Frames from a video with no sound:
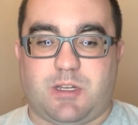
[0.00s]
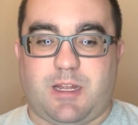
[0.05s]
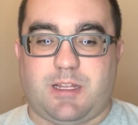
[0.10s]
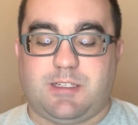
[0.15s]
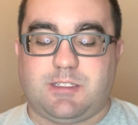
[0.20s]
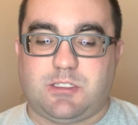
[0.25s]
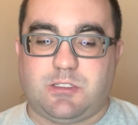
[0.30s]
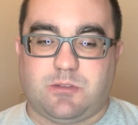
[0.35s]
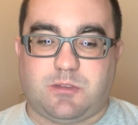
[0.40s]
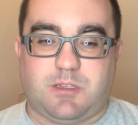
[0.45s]
I
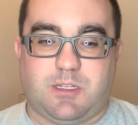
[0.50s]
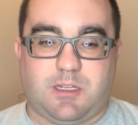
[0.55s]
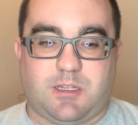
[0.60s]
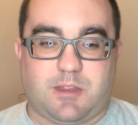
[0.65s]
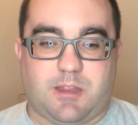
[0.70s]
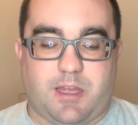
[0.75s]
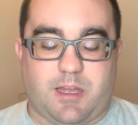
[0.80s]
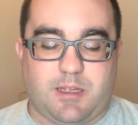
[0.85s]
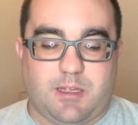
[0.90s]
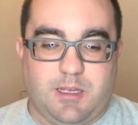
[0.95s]
still think
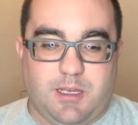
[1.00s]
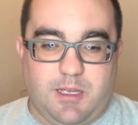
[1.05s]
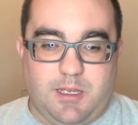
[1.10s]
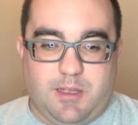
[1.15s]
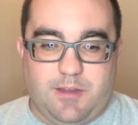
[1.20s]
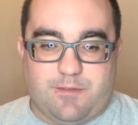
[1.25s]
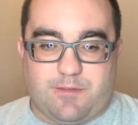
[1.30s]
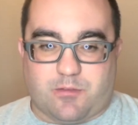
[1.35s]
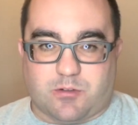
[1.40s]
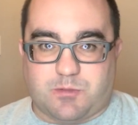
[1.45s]
that
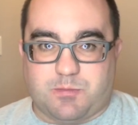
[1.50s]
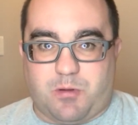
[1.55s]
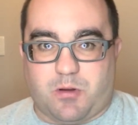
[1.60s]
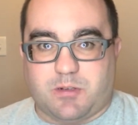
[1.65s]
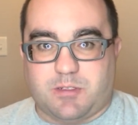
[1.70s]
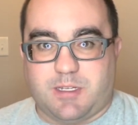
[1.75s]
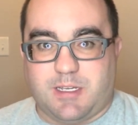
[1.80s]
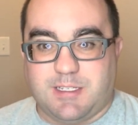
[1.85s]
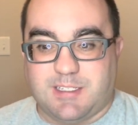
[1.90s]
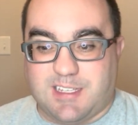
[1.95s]
first
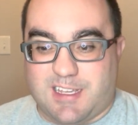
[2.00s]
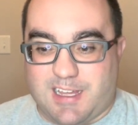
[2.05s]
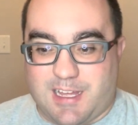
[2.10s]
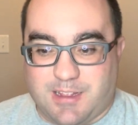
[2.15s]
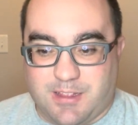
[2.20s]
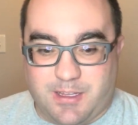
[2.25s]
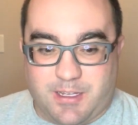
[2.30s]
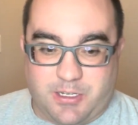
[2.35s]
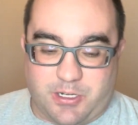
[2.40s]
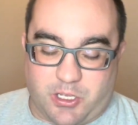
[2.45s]
part tastes like I
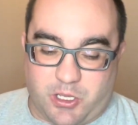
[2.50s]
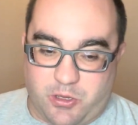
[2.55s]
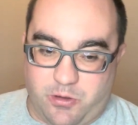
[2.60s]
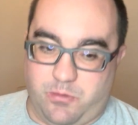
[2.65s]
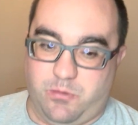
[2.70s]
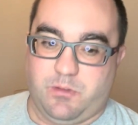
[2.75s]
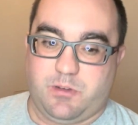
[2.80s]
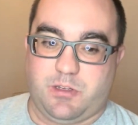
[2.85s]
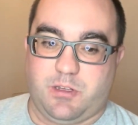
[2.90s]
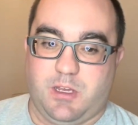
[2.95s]
licked a
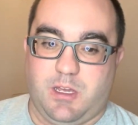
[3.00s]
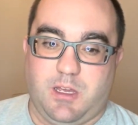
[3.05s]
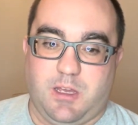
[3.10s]
coat.